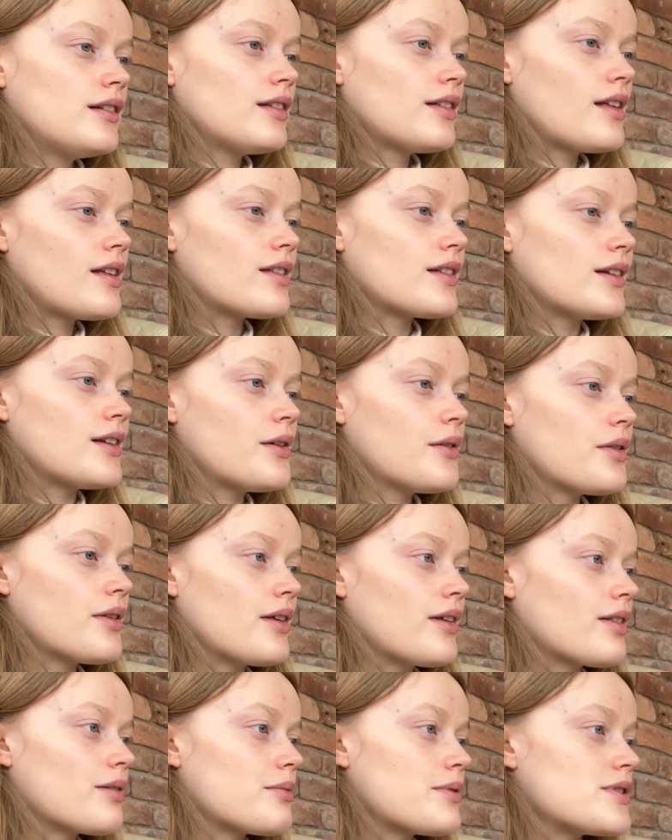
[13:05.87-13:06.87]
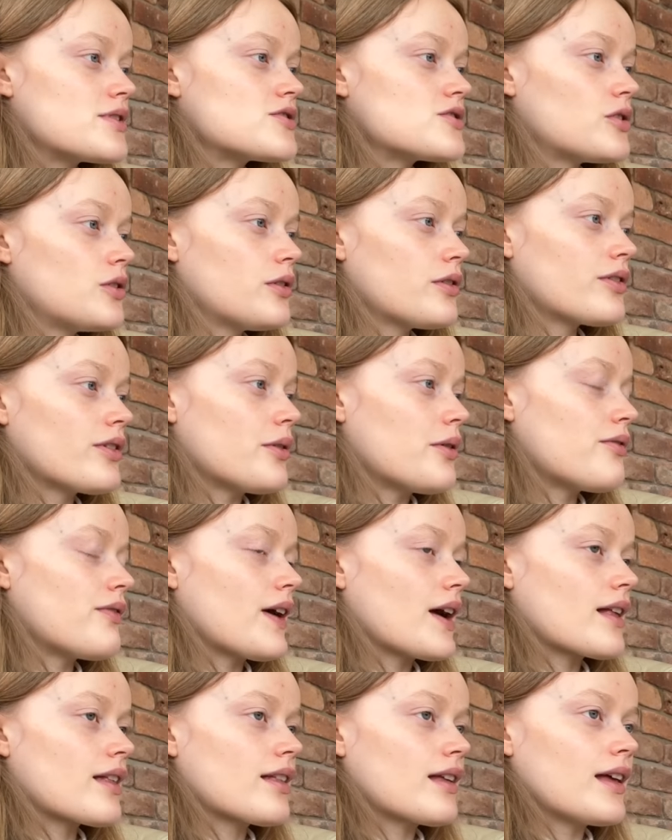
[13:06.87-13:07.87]
cystinosis, which also
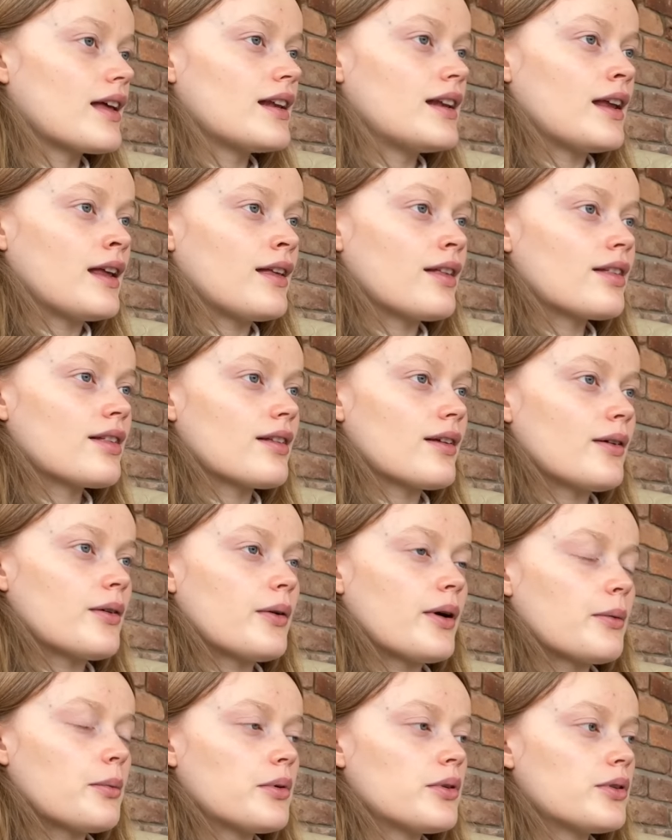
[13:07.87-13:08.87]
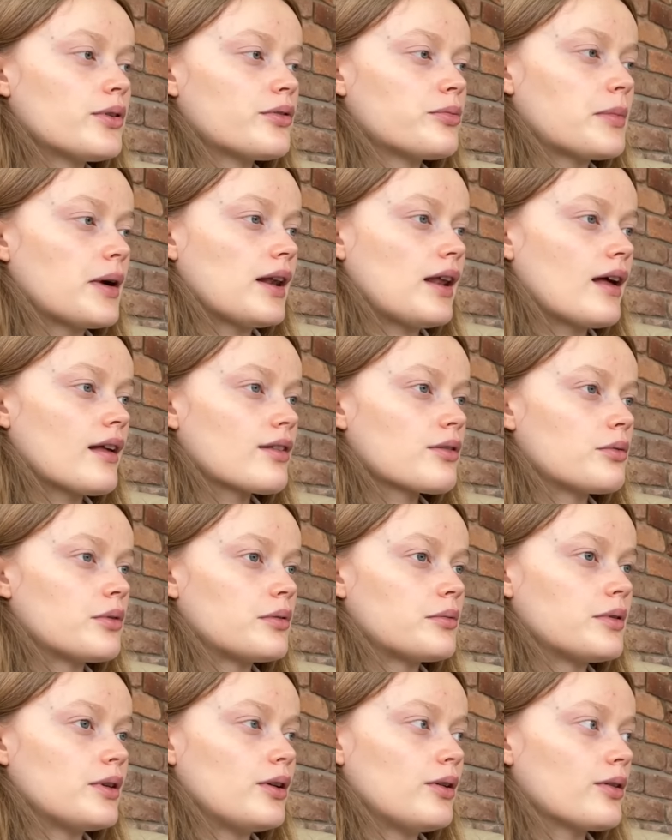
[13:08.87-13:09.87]
affects the kidneys. So I wonder if my last
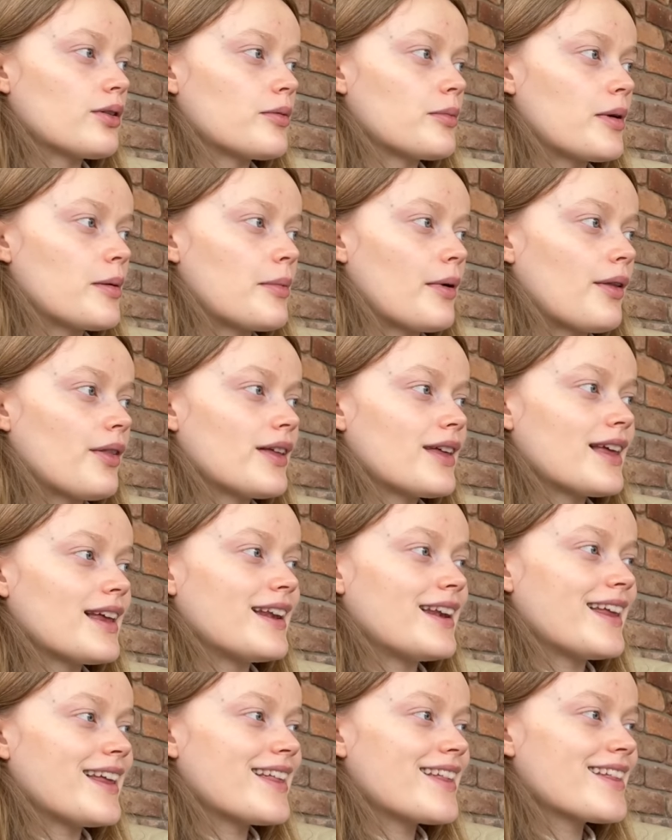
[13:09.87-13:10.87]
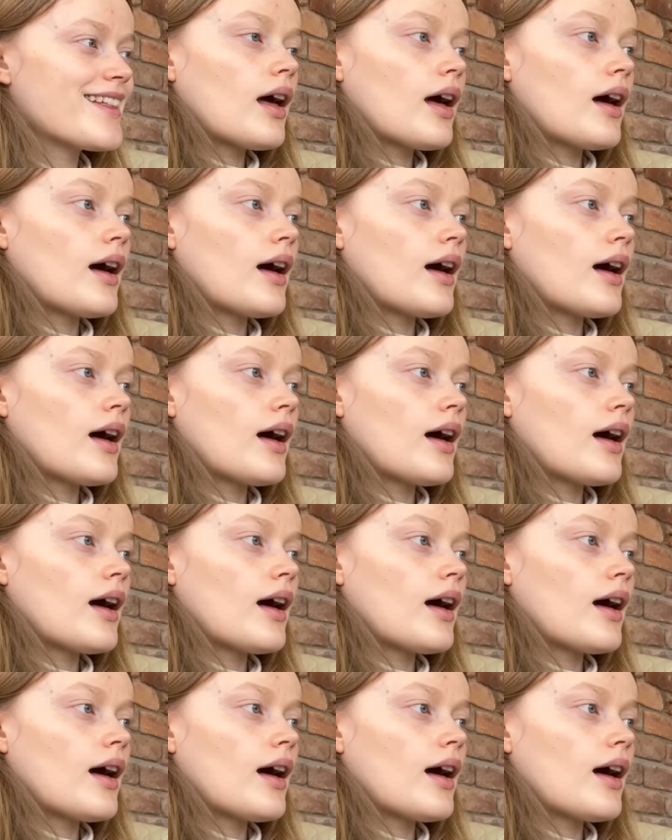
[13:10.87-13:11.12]
one will also be about the kidneys.